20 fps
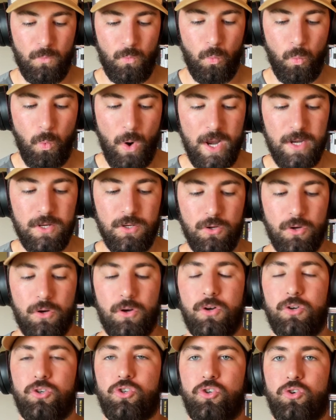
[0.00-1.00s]
when
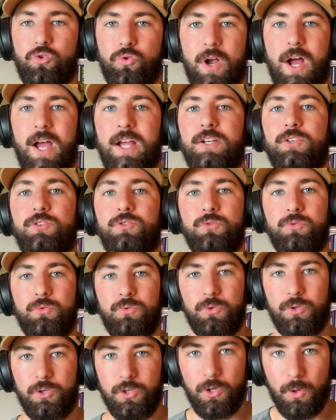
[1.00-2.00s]
you're trying to
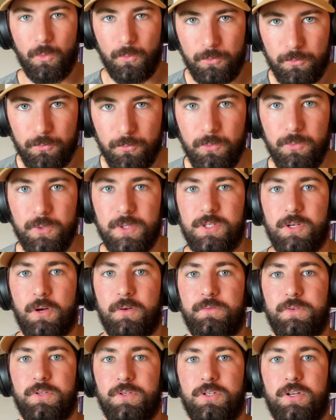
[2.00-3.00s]
go through the
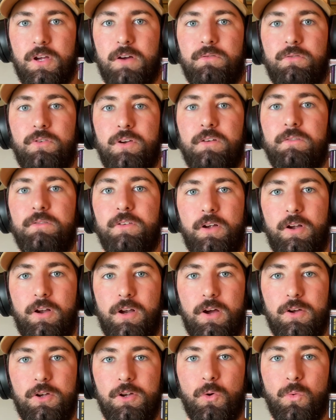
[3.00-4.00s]
self-discovery of figuring
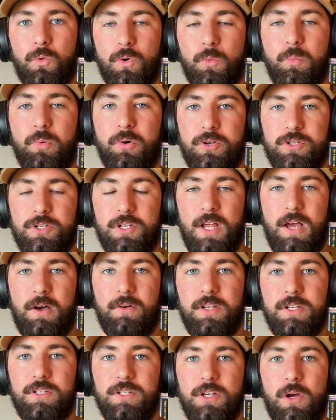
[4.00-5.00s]
out your real
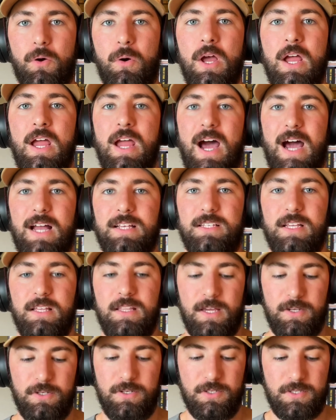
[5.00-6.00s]
personality. So I say
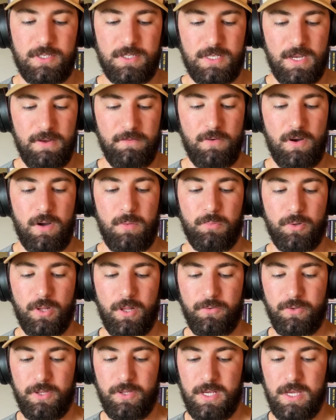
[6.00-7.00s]
that just to say very
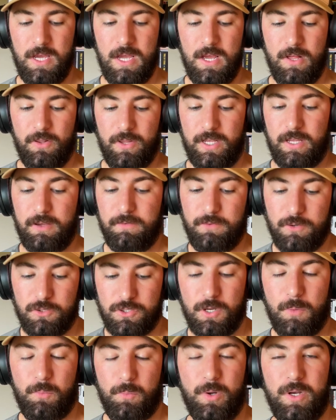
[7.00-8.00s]
bluntly, like if you're
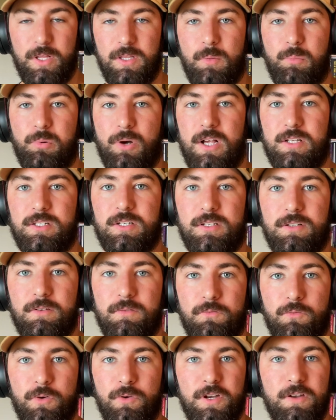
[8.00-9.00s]
someone in the process
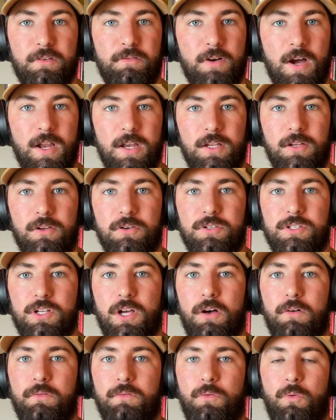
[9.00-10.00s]
of redefining
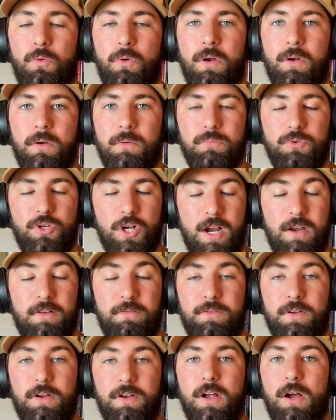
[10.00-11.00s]
yourself or trying to
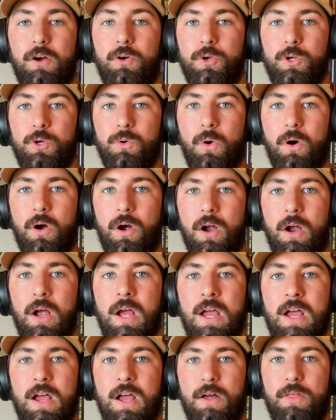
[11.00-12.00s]
figure out who you are,
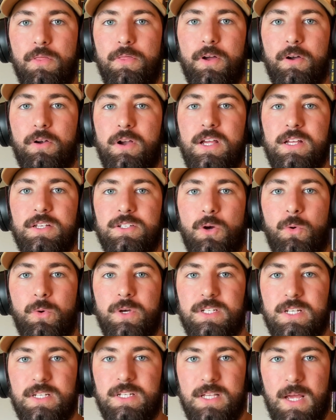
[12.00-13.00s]
there is
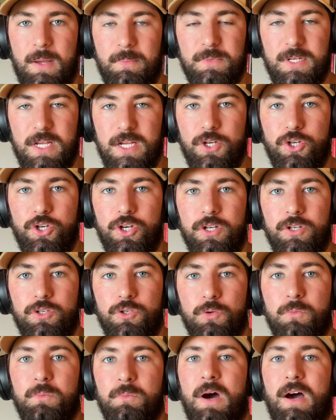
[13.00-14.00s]
always a temptation
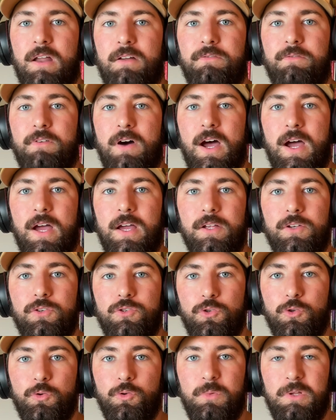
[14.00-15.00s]
to modify
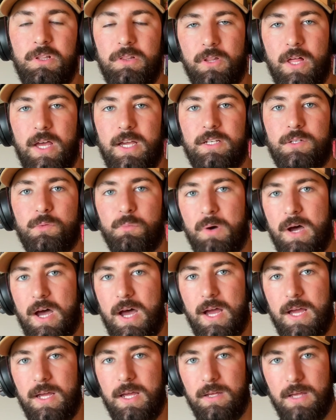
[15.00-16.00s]
to be liked
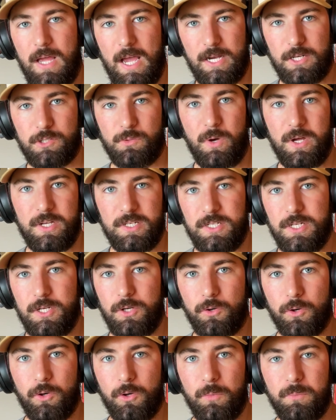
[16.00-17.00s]
by XYZ
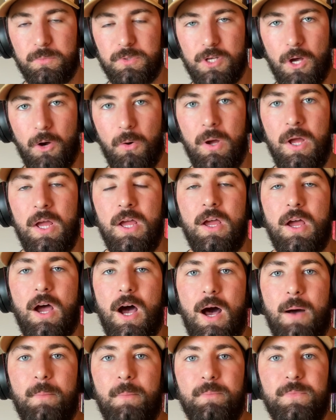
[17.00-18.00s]
group. So
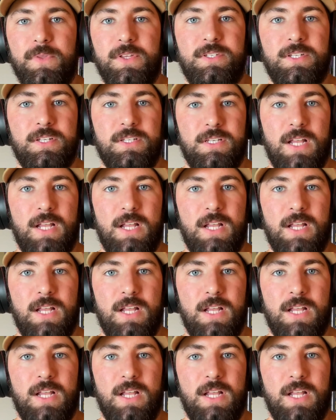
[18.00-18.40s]
this is